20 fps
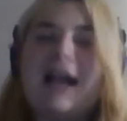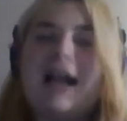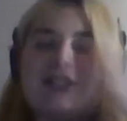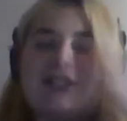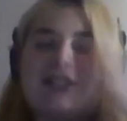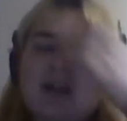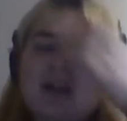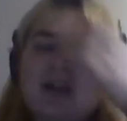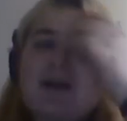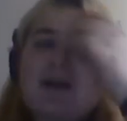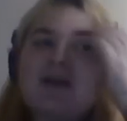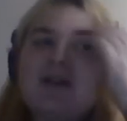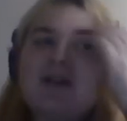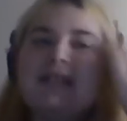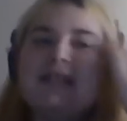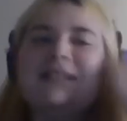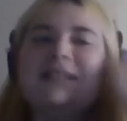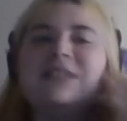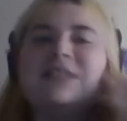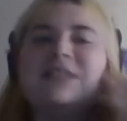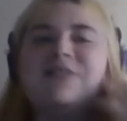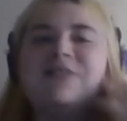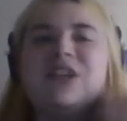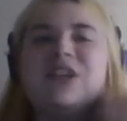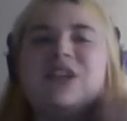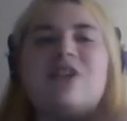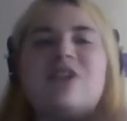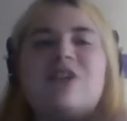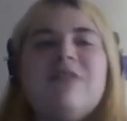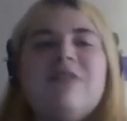So I posted this
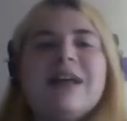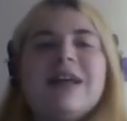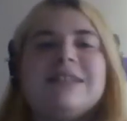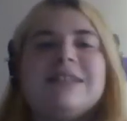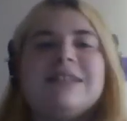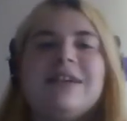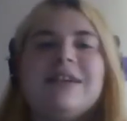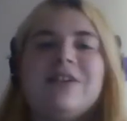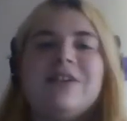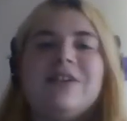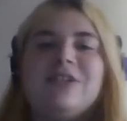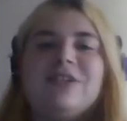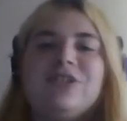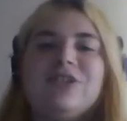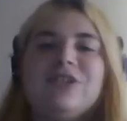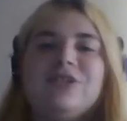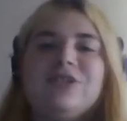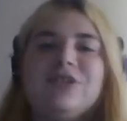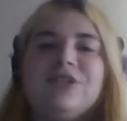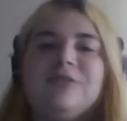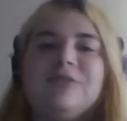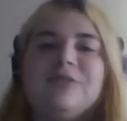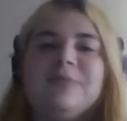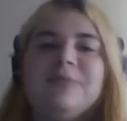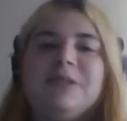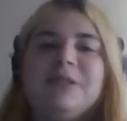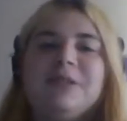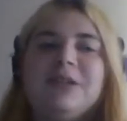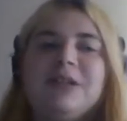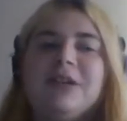video last night on
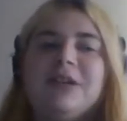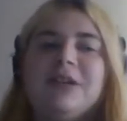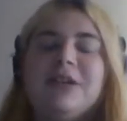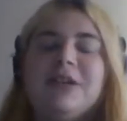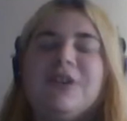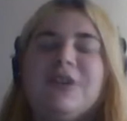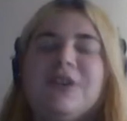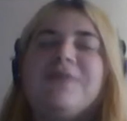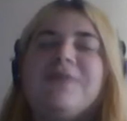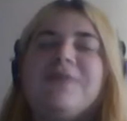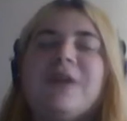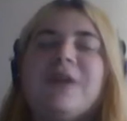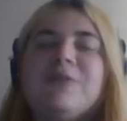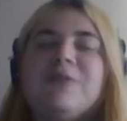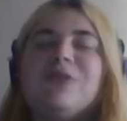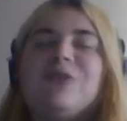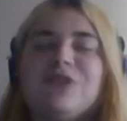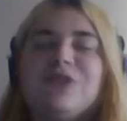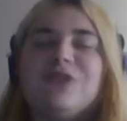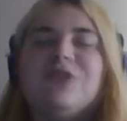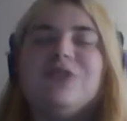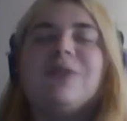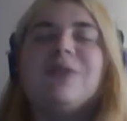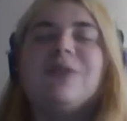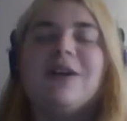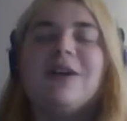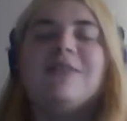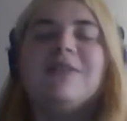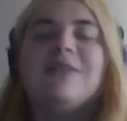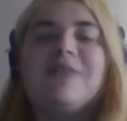YouTube, or from YouTube
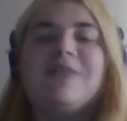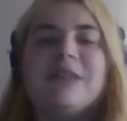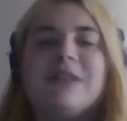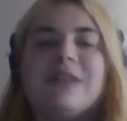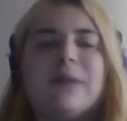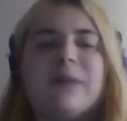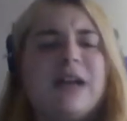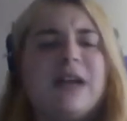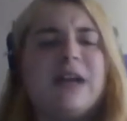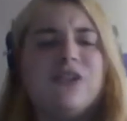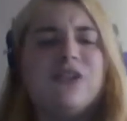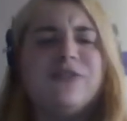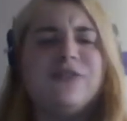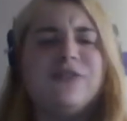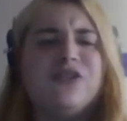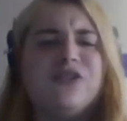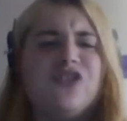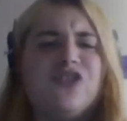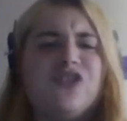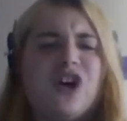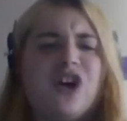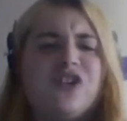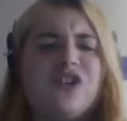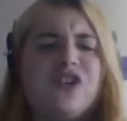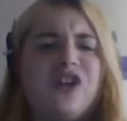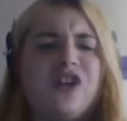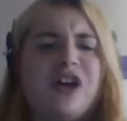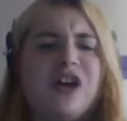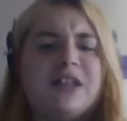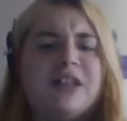onto Facebook. I don't know if you saw it or
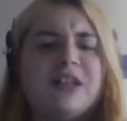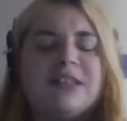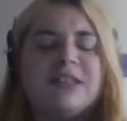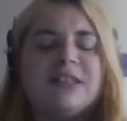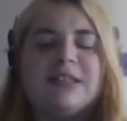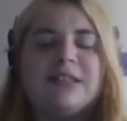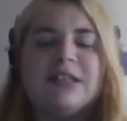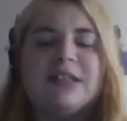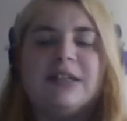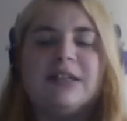not.